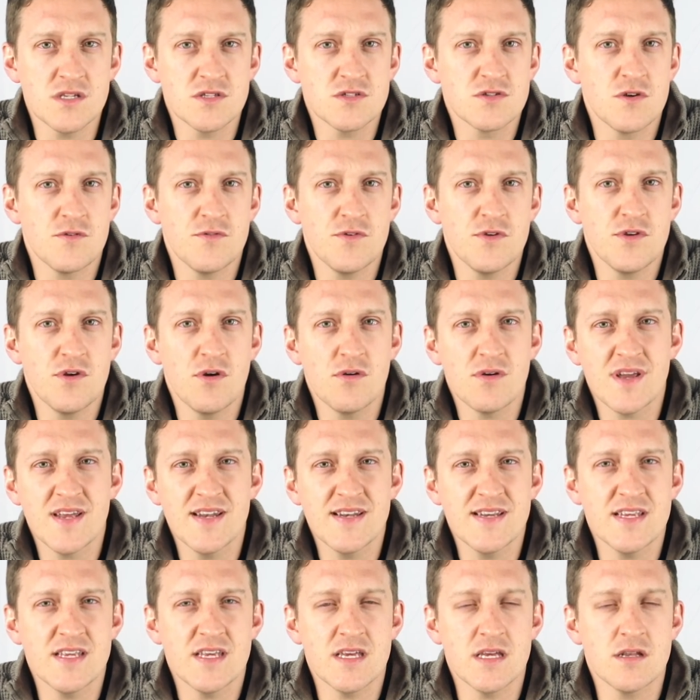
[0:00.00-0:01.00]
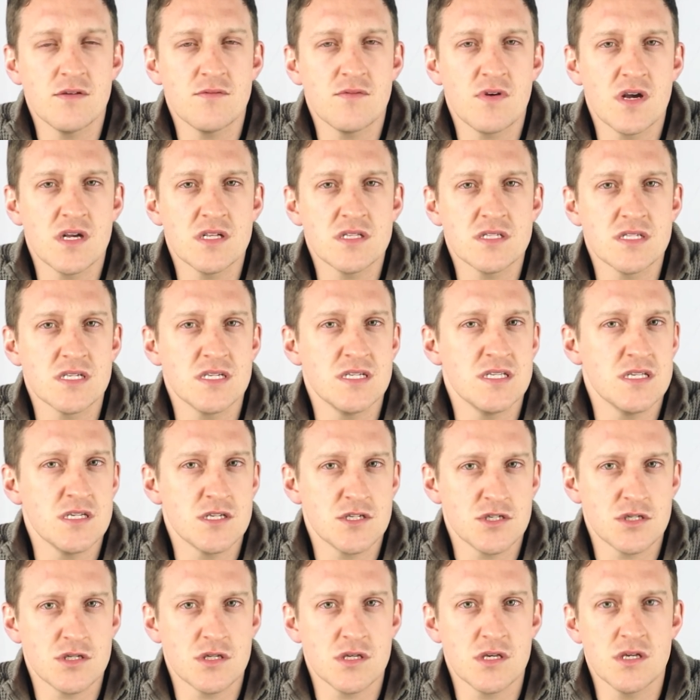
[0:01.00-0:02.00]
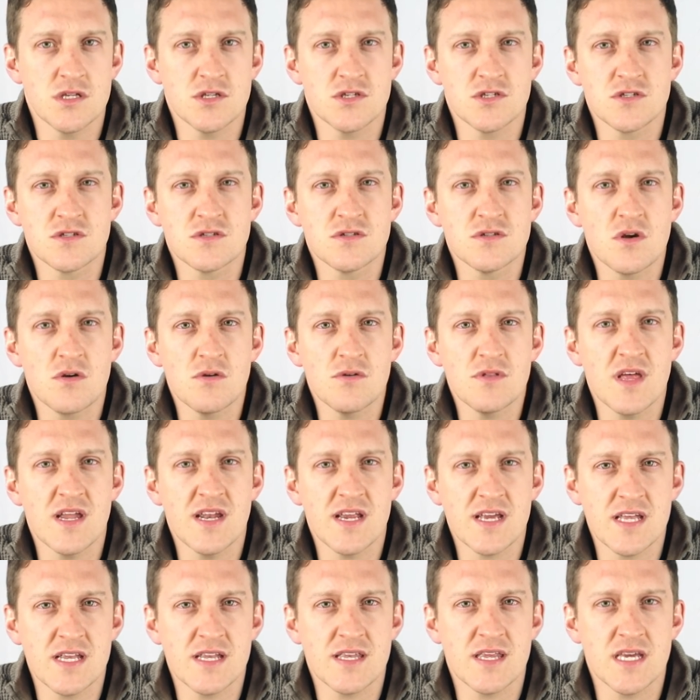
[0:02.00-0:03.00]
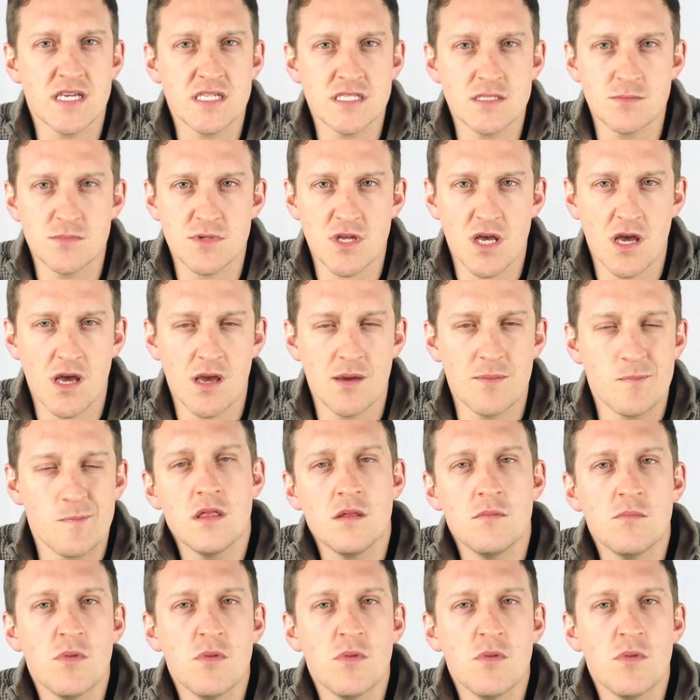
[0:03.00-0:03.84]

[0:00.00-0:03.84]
so if you don't get any invites initially, just know that it can take some time.